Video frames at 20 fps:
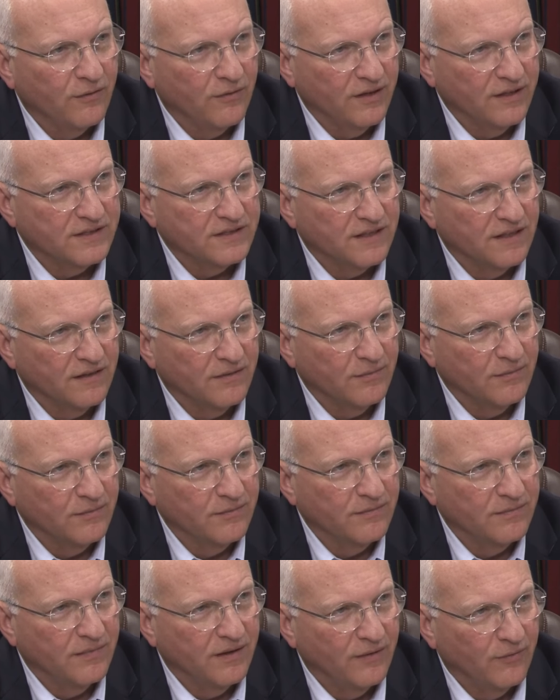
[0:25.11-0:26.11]
rest of
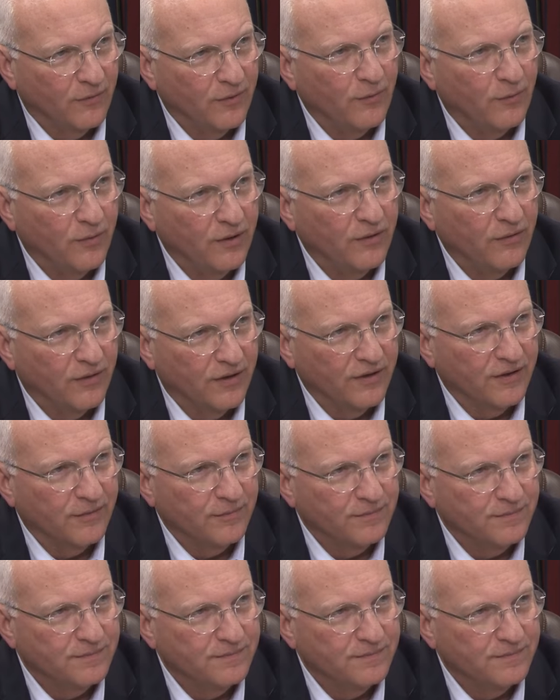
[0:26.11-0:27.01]
them, and we will get them.